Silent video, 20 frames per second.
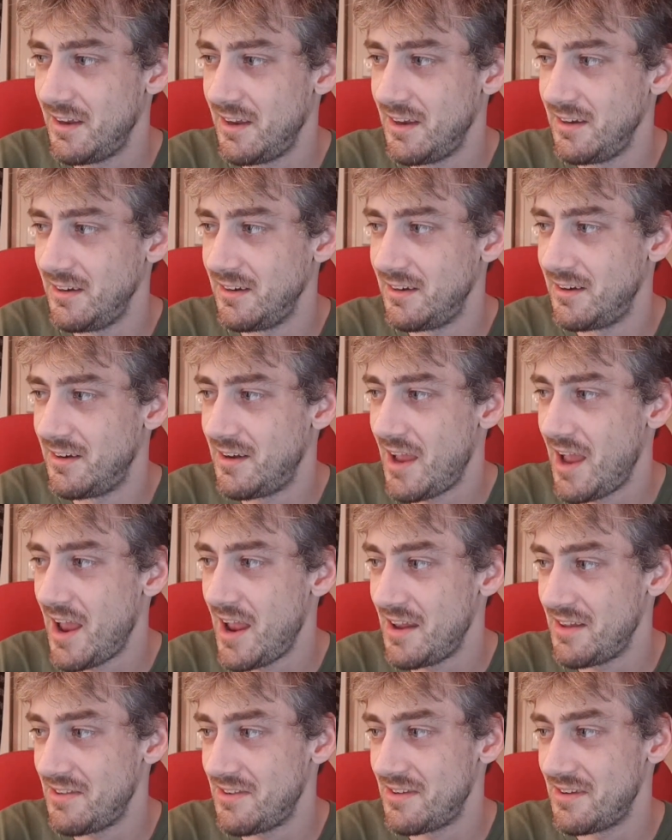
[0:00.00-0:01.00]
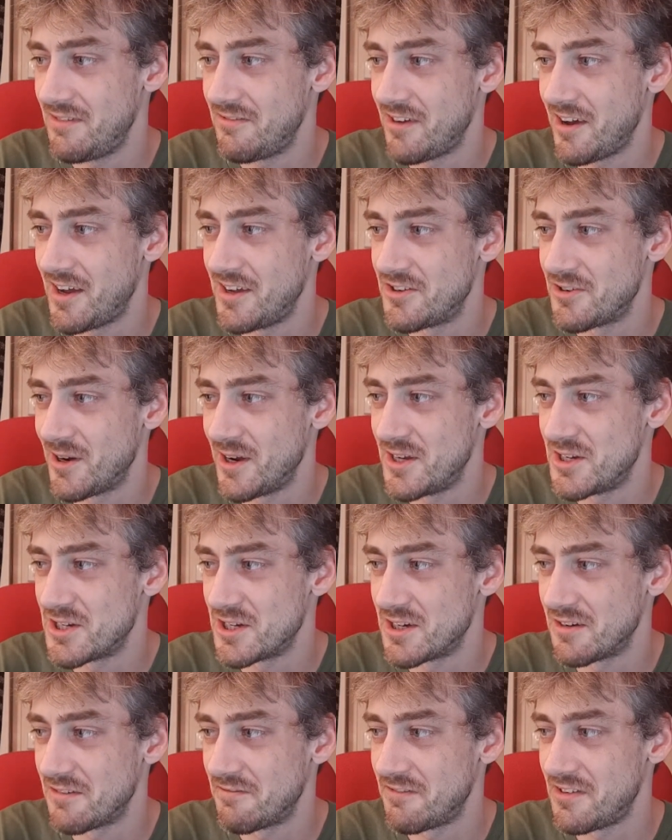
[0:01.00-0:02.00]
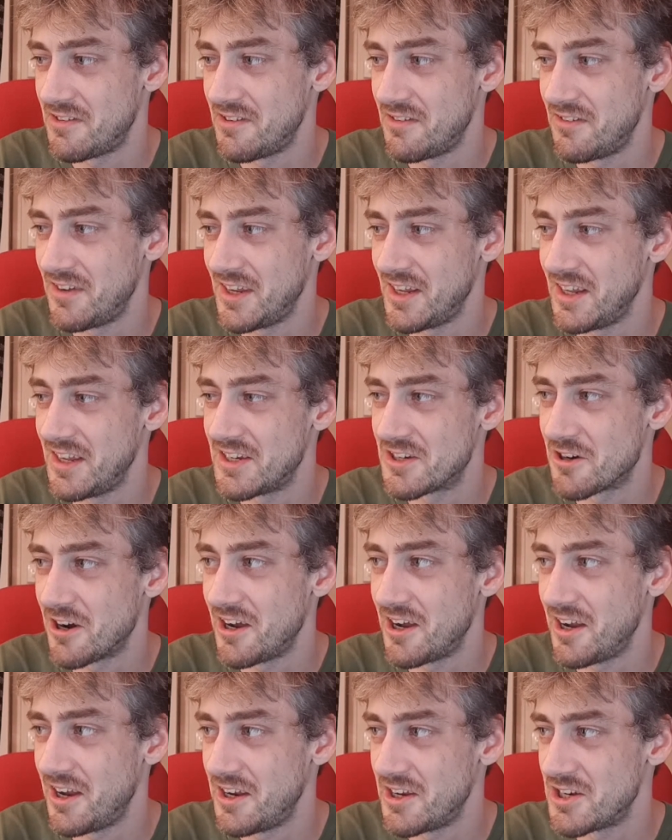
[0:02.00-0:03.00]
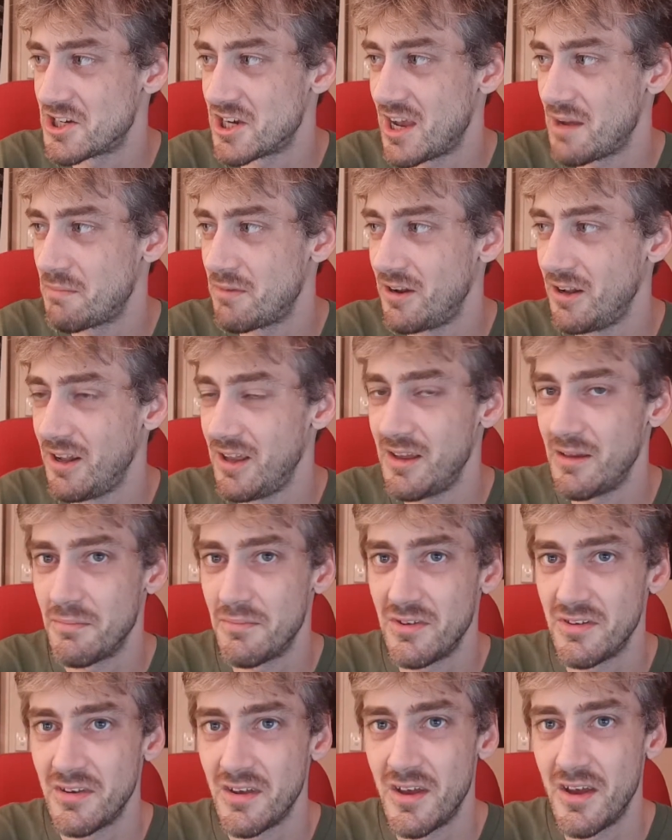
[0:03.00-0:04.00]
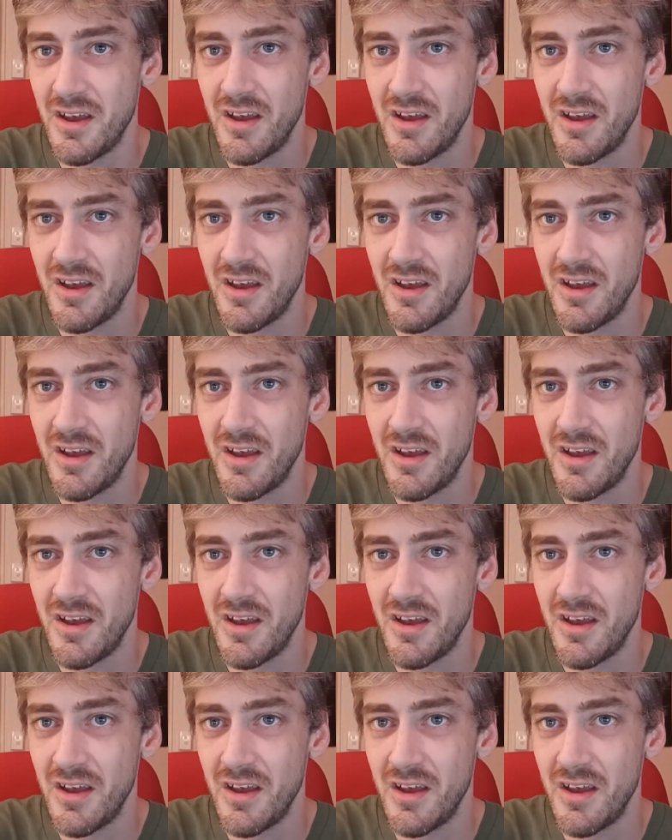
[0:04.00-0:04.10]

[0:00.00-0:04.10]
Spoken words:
Intensive hydration for severely dry and chapped lips.